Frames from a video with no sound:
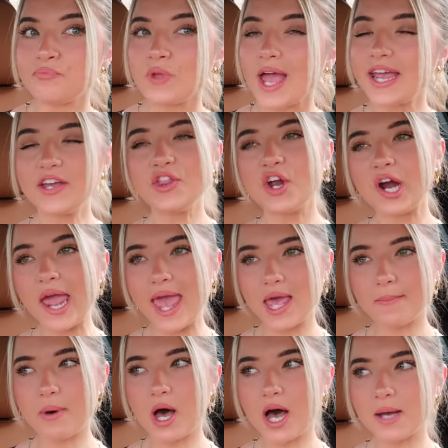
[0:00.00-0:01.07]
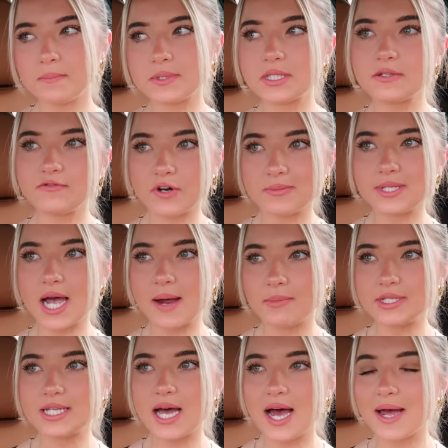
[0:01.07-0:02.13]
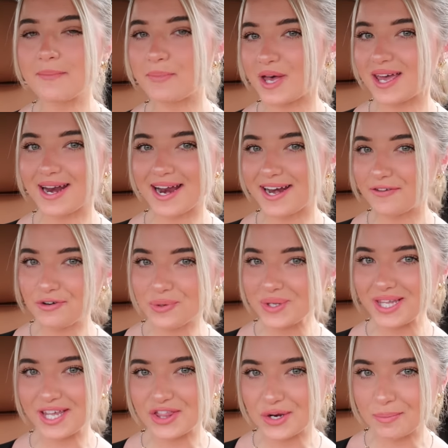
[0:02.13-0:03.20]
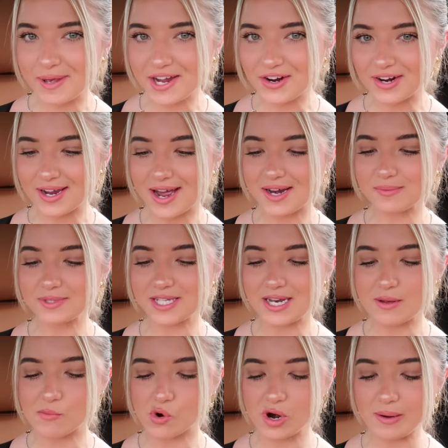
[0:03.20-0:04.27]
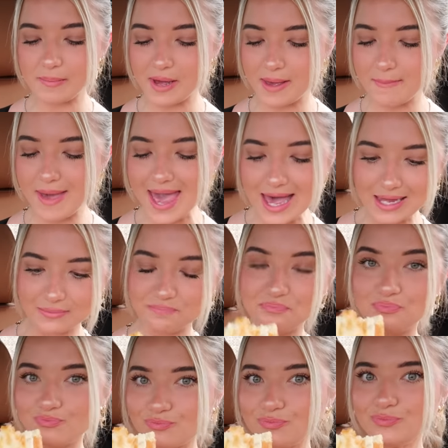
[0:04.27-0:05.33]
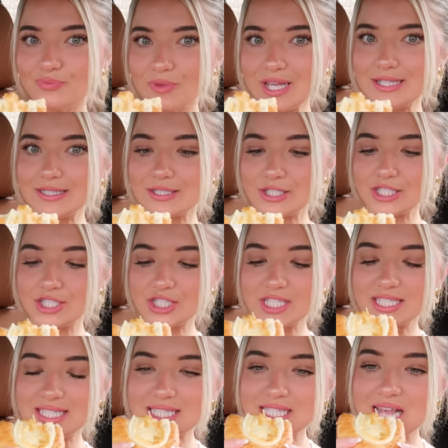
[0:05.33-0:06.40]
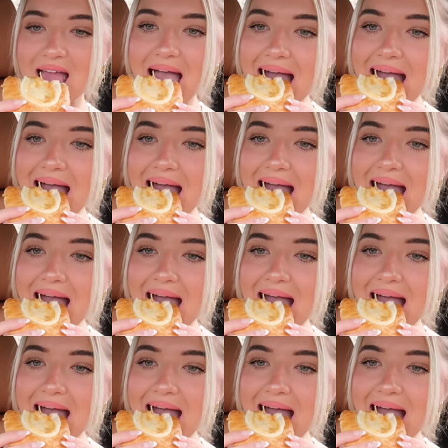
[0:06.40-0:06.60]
I get their cake pops from time to time, but I never really get their bakery items anymore. But man, it's delicious.